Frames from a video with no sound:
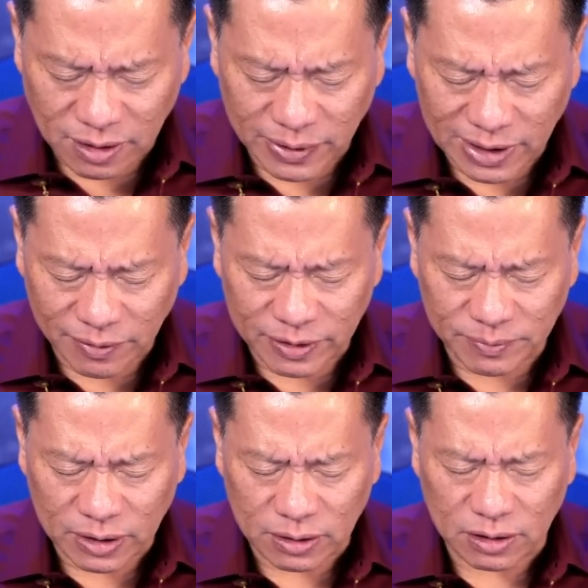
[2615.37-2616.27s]
our beloved
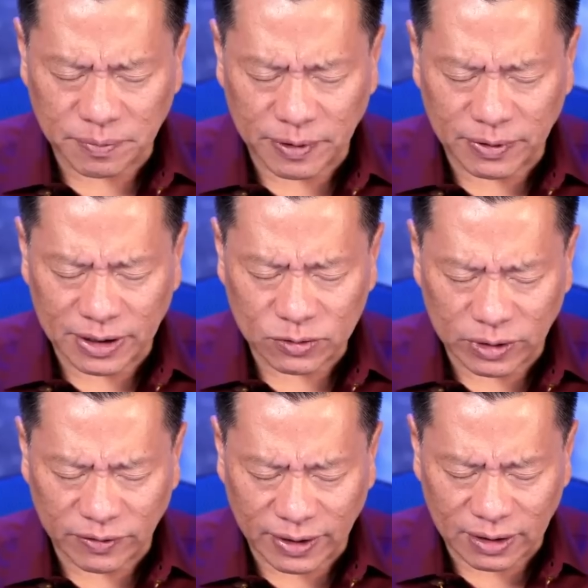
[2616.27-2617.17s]
Mother Earth be blessed
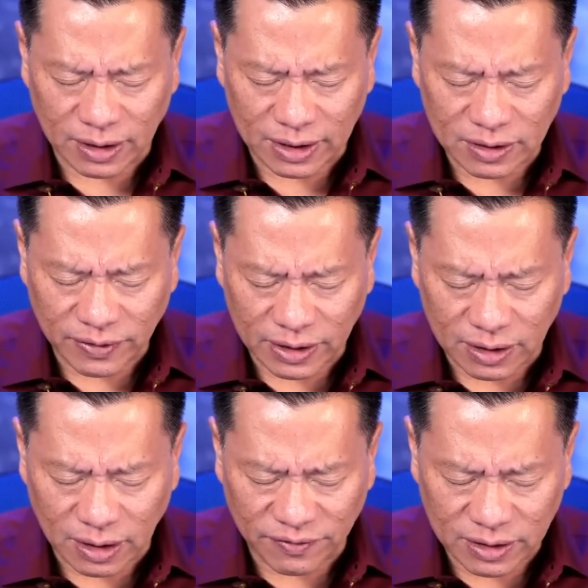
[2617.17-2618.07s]
with divine light,
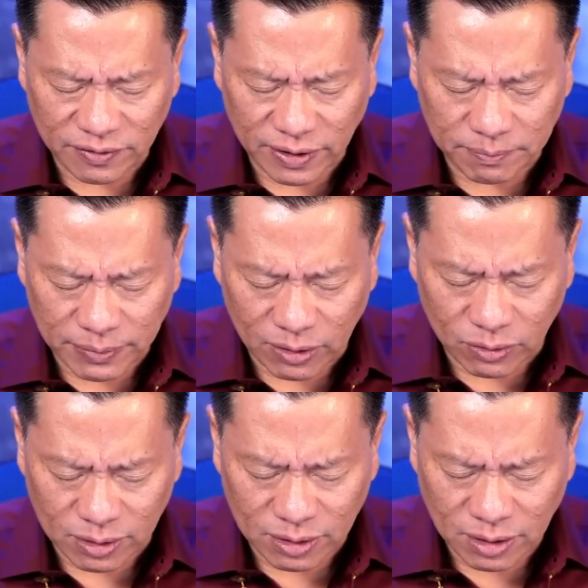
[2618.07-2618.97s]
divine love, and divine power.